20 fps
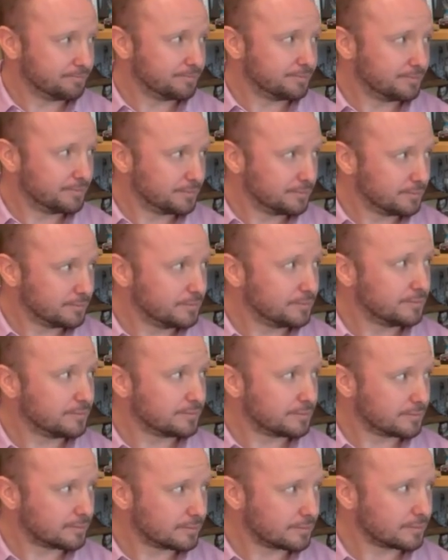
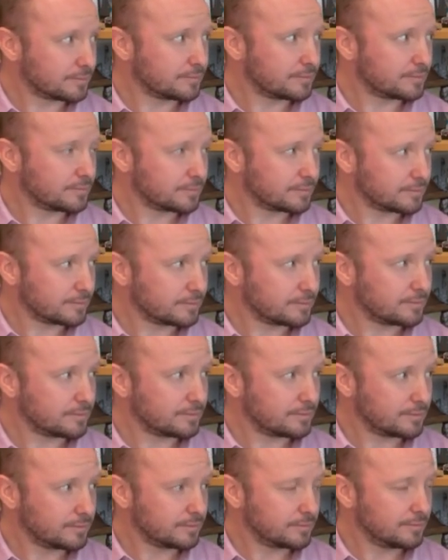
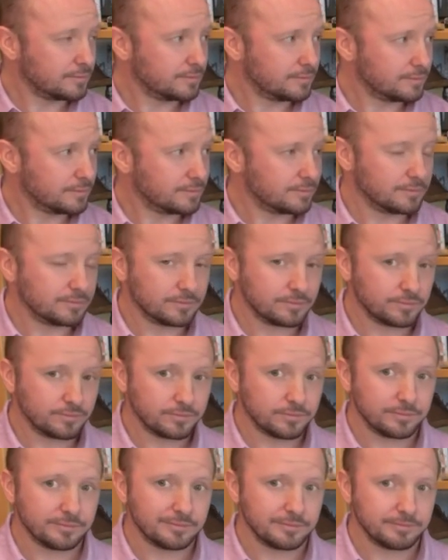
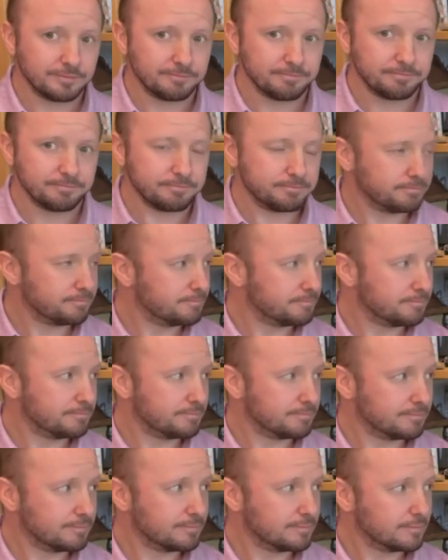
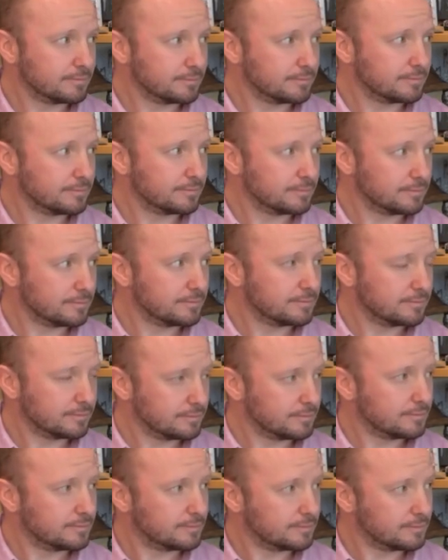
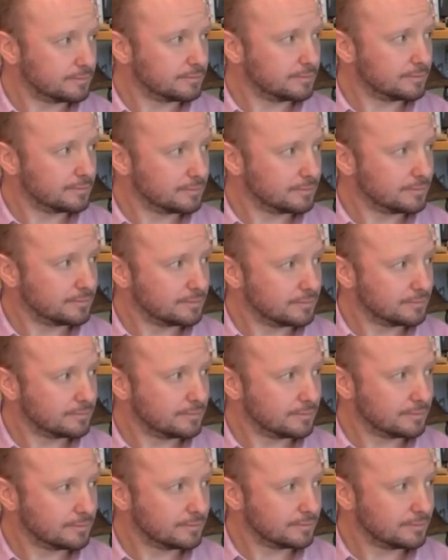
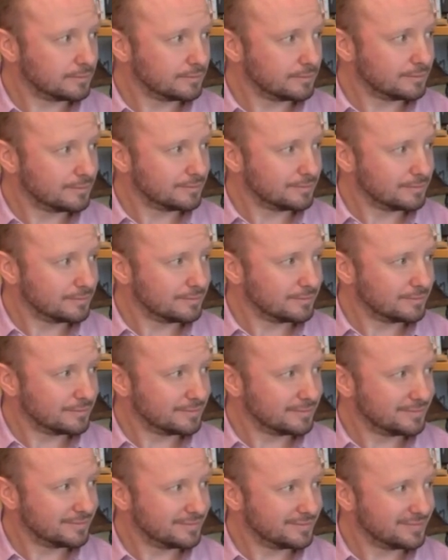
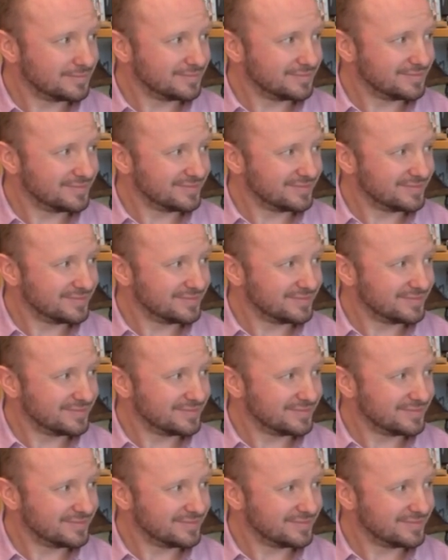(silent)